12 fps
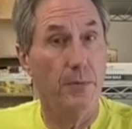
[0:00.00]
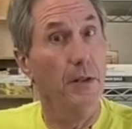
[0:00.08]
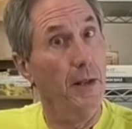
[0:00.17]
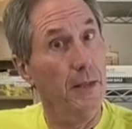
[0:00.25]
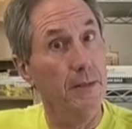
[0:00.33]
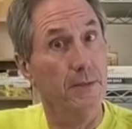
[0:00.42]
did,
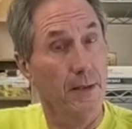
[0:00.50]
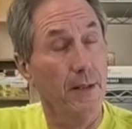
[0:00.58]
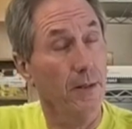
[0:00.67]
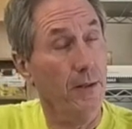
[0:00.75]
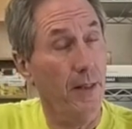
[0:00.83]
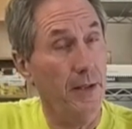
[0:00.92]
I, did I
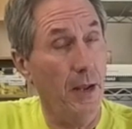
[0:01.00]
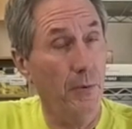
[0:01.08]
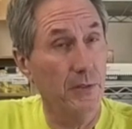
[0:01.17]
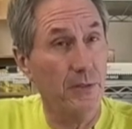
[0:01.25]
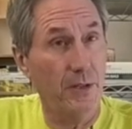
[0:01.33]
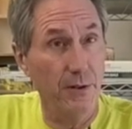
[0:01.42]
look like I
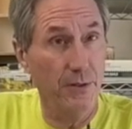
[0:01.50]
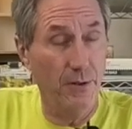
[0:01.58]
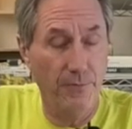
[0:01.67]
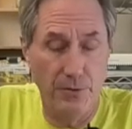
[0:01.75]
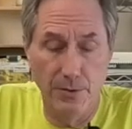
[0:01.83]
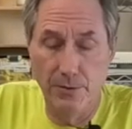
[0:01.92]
was getting
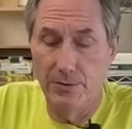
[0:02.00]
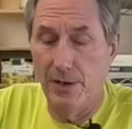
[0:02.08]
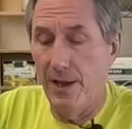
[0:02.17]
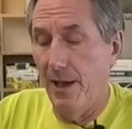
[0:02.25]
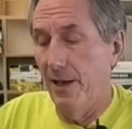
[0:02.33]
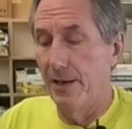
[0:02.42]
confused?
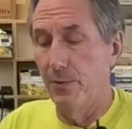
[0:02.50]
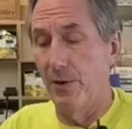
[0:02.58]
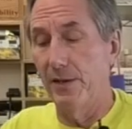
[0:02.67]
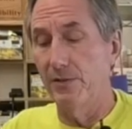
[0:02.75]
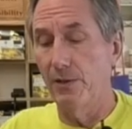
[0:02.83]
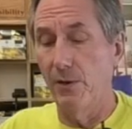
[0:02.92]
Yeah,
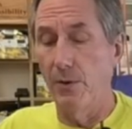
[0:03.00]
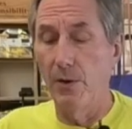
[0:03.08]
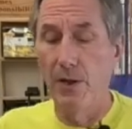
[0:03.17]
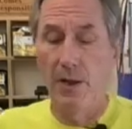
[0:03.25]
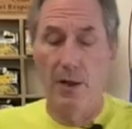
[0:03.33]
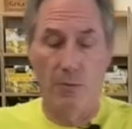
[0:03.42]
anyway, so
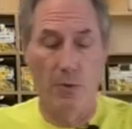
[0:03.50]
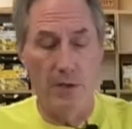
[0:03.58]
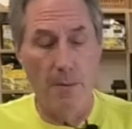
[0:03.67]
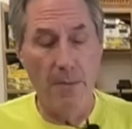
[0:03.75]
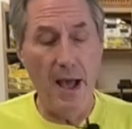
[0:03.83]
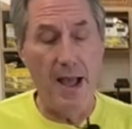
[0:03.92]
we'll
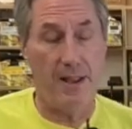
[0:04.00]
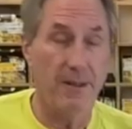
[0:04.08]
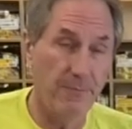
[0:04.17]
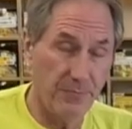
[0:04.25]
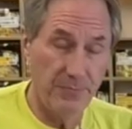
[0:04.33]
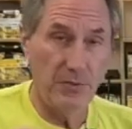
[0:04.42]
come back.
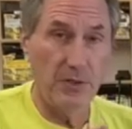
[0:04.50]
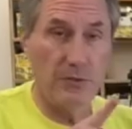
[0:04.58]
See you